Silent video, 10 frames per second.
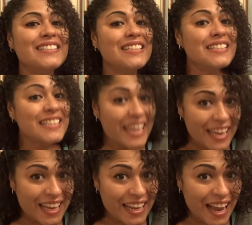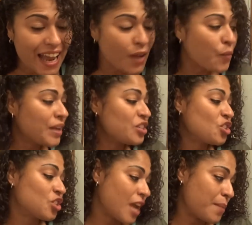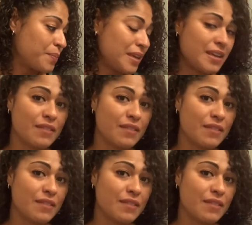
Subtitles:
today I went shopping.